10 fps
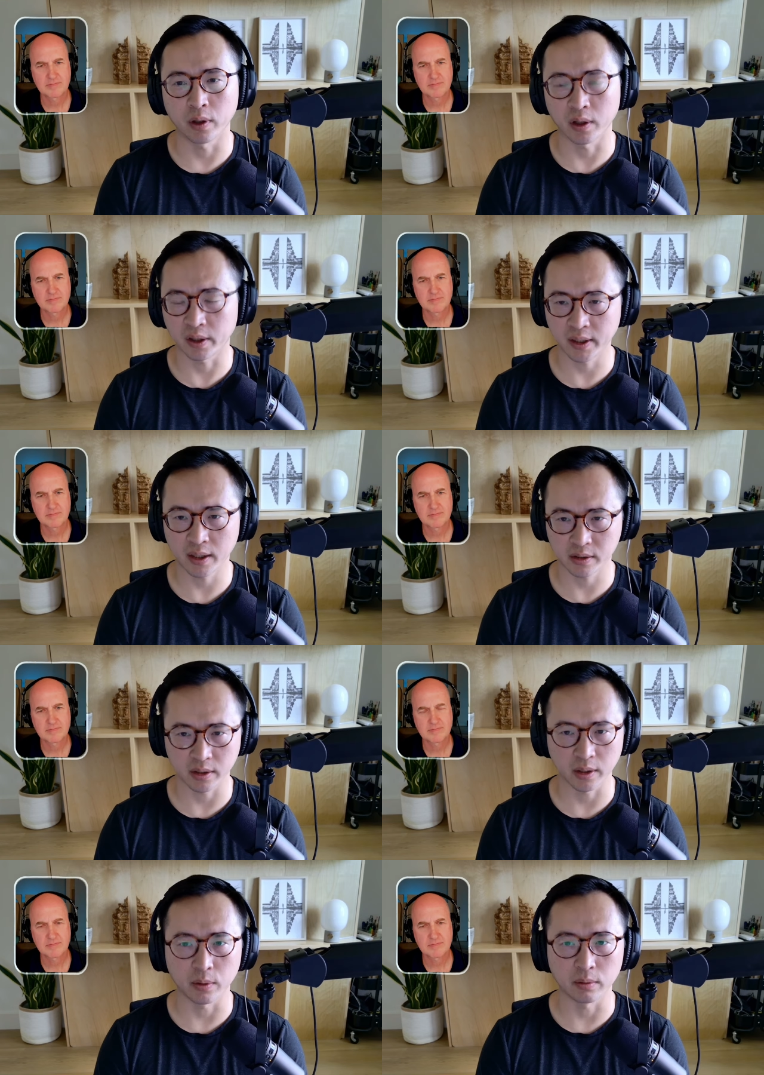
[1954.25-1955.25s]
Speaker 1: architects,
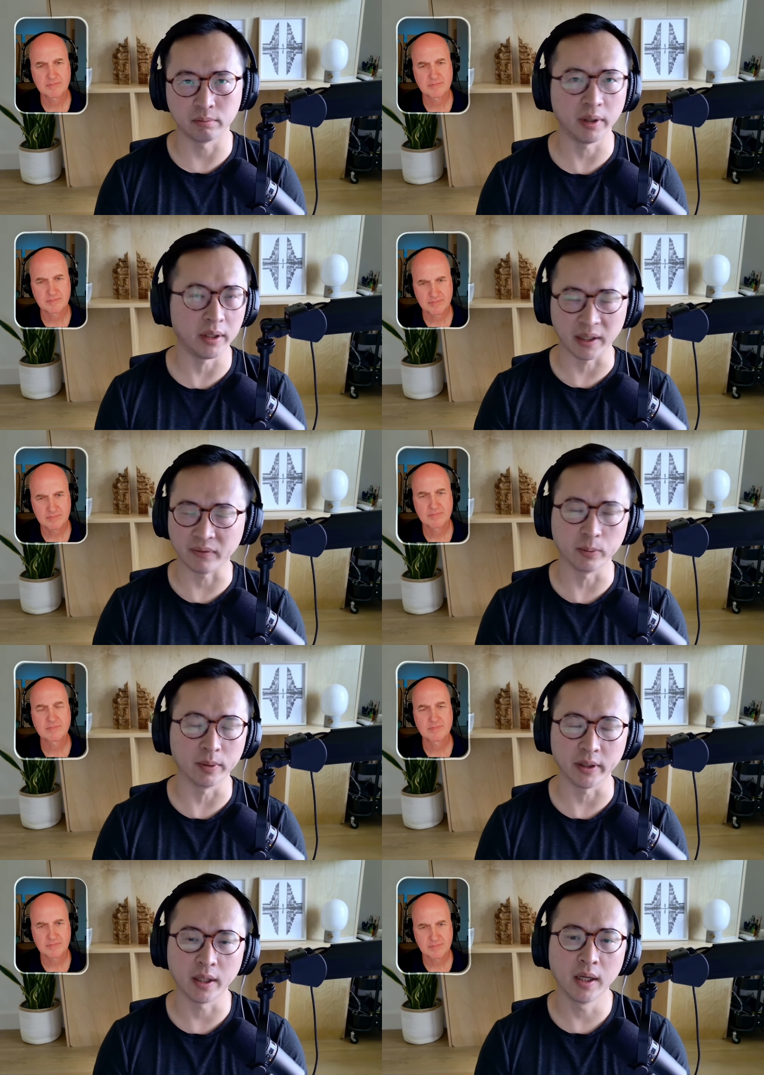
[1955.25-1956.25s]
they will
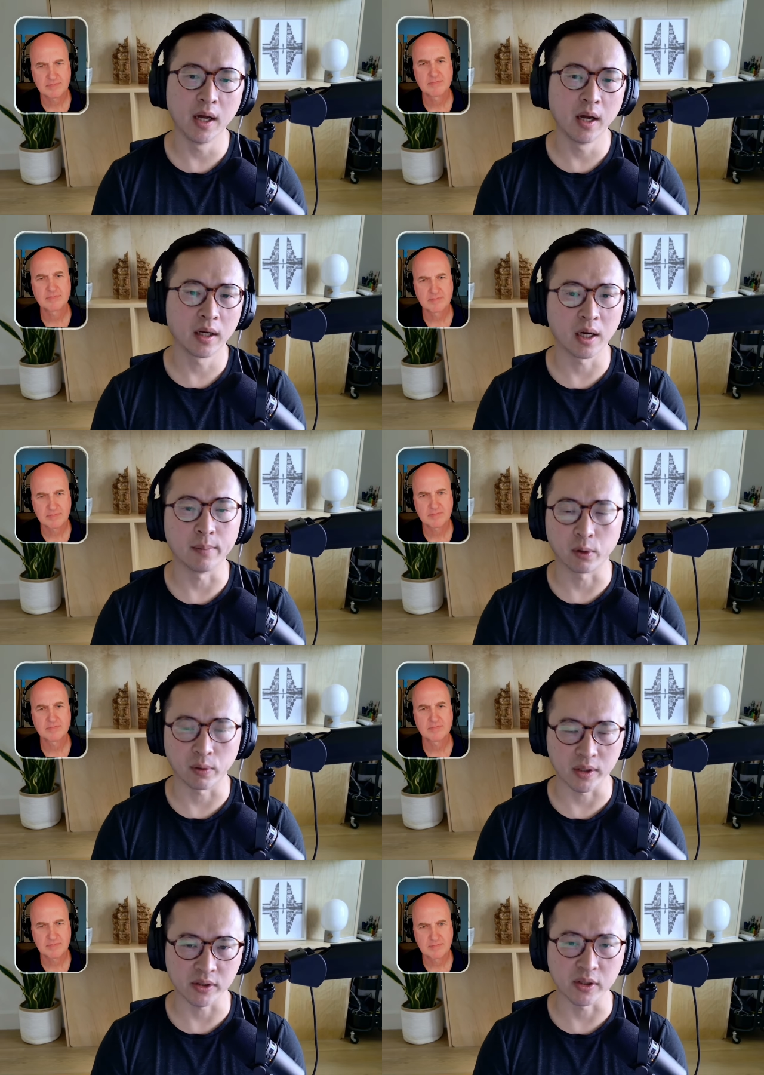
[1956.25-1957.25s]
inevitably come
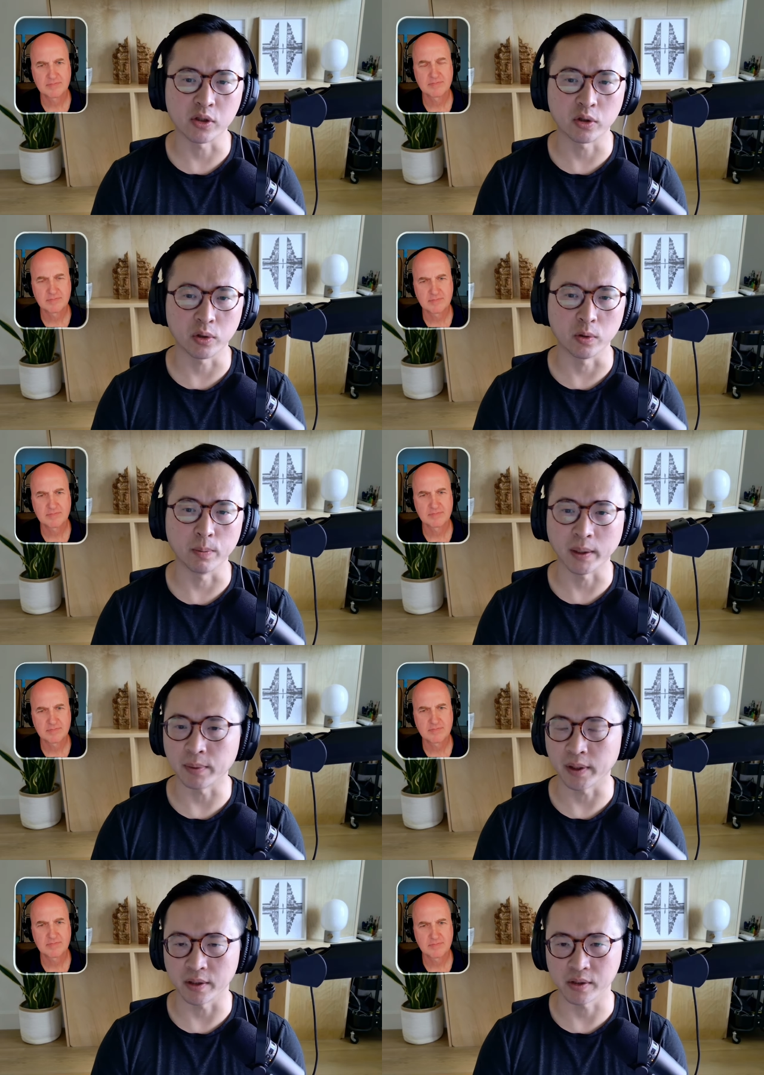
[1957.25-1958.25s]
across these two big
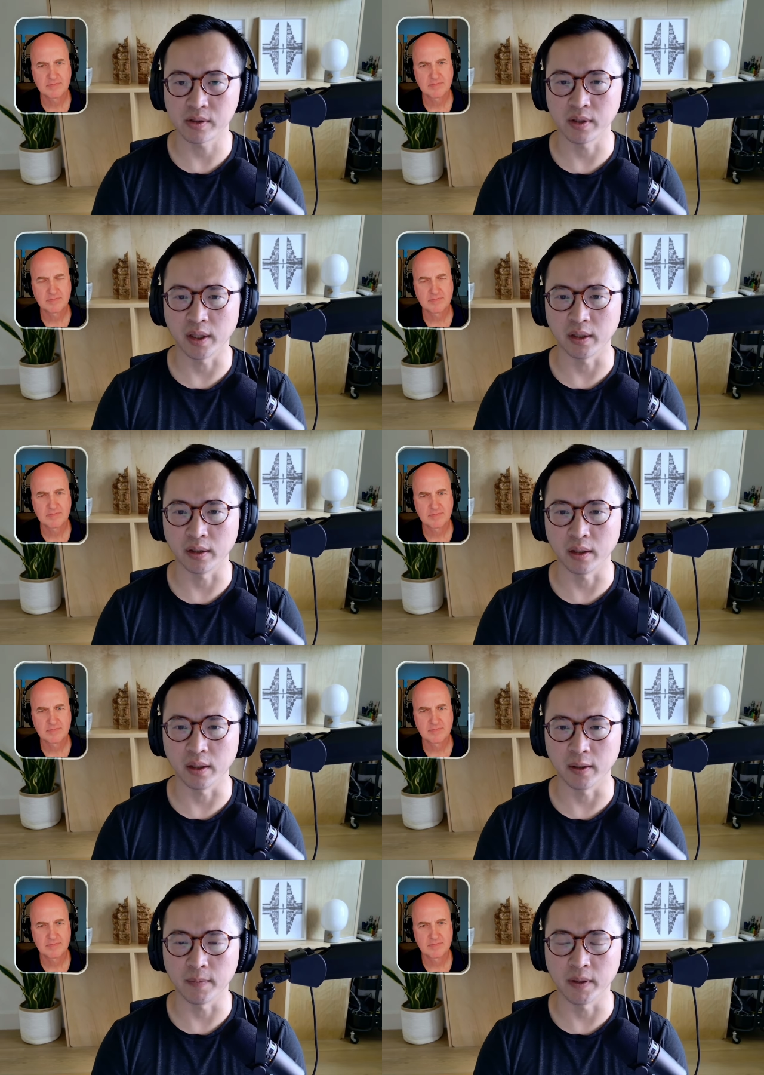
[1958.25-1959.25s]
players in
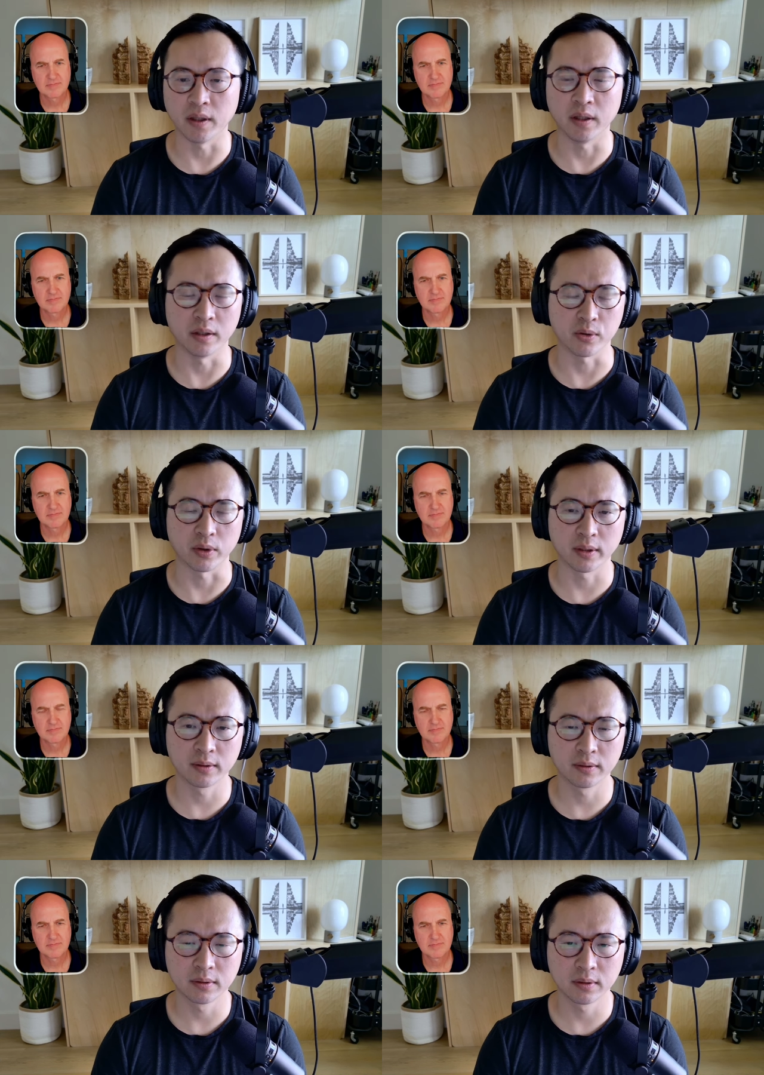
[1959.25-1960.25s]
uh, in the industry.
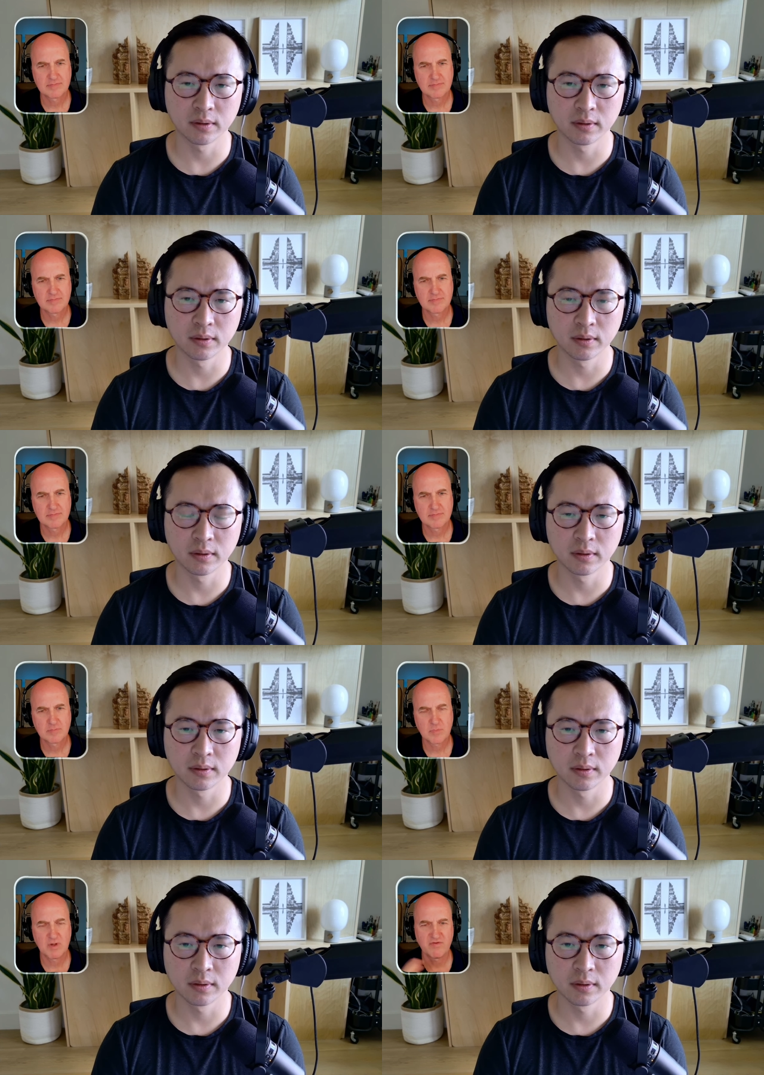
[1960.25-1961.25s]
Speaker 2: Do you have a preference
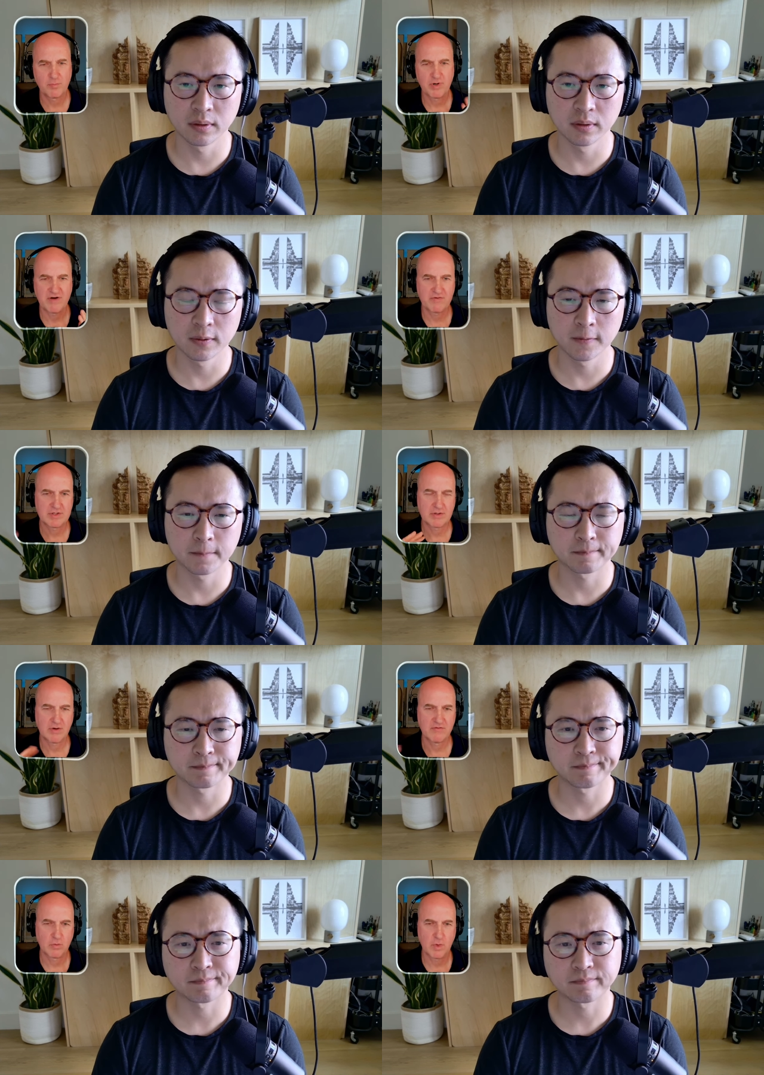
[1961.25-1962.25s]
over one or the other, or
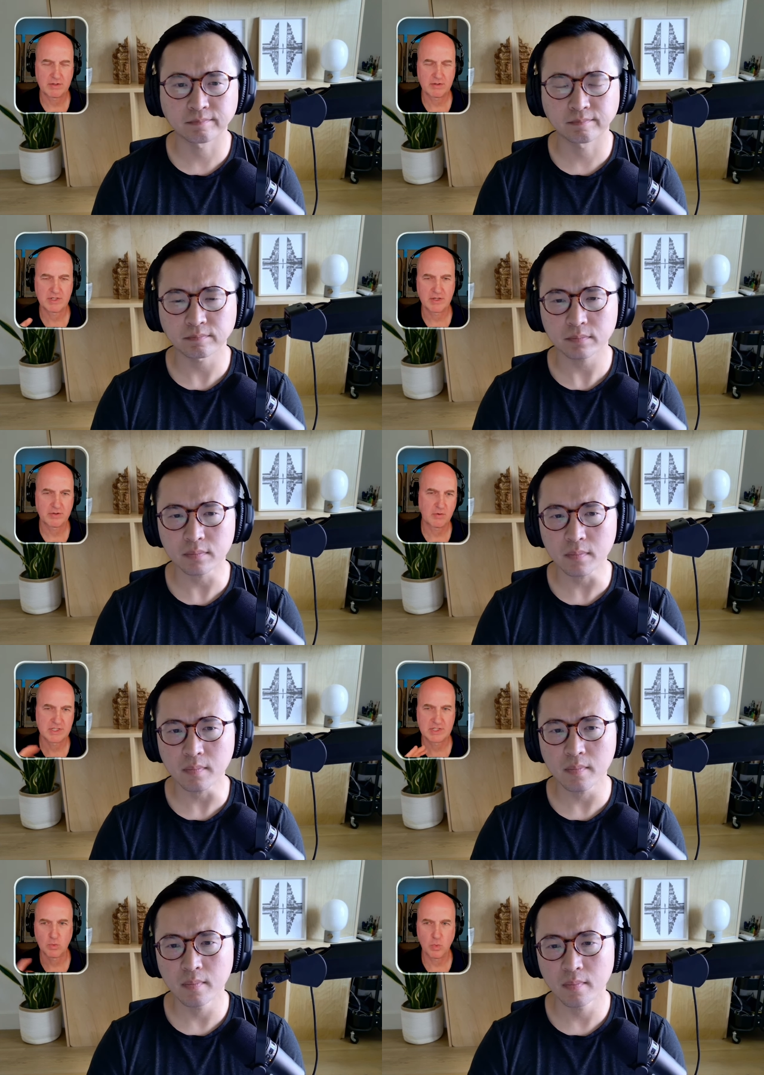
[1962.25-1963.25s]
does or, or does
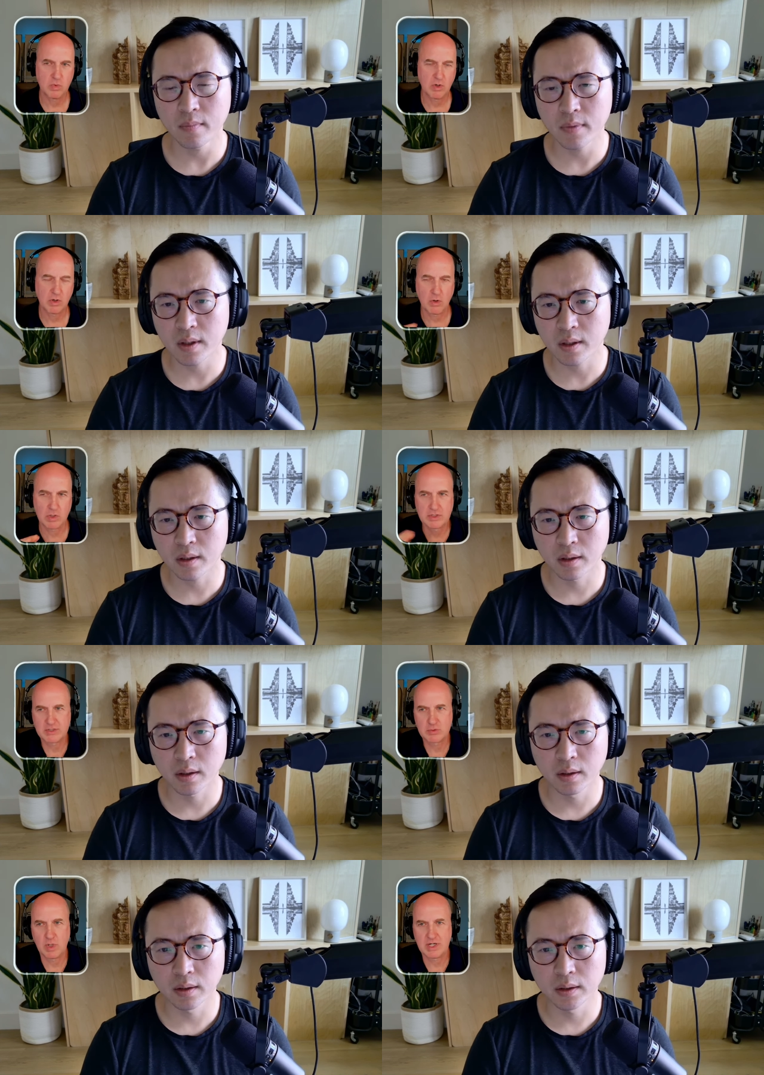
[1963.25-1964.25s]
one have a
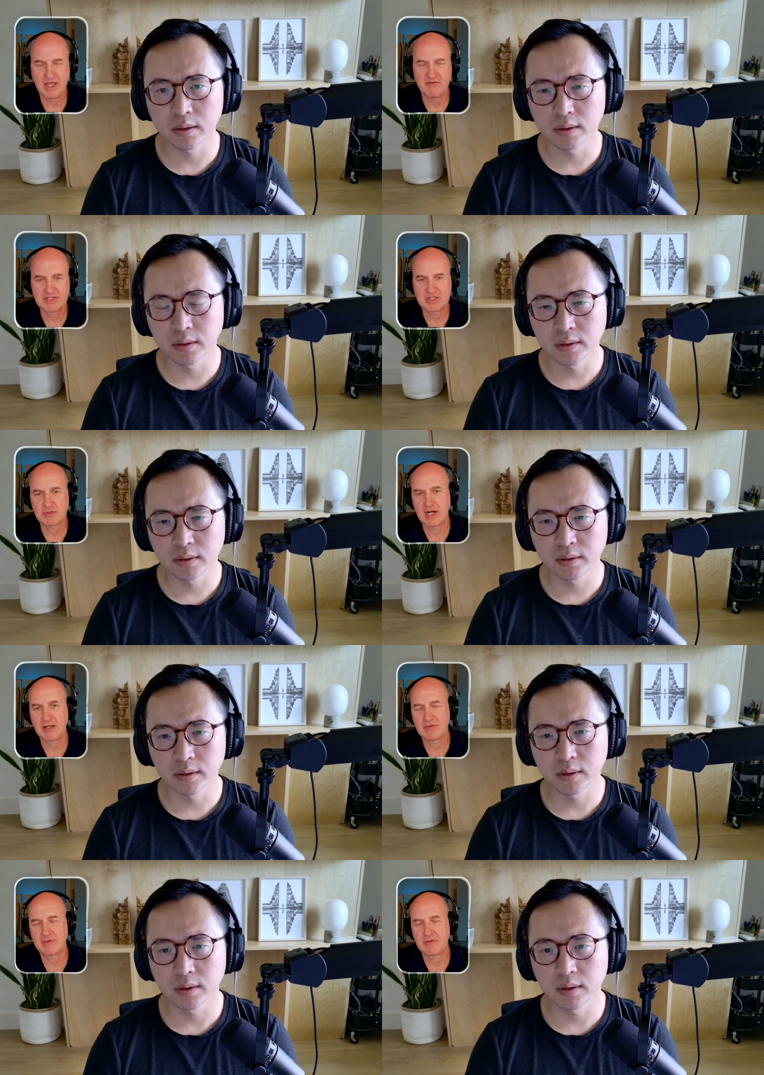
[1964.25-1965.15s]
strength that the other one doesn't?